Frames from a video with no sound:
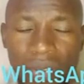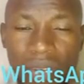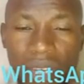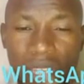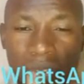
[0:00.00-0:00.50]
You
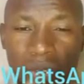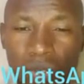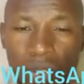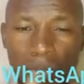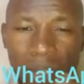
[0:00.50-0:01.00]
can give it
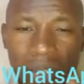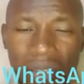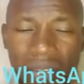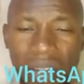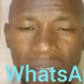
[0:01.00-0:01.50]
to third
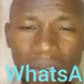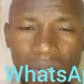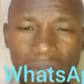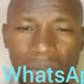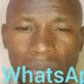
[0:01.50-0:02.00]
parties like us.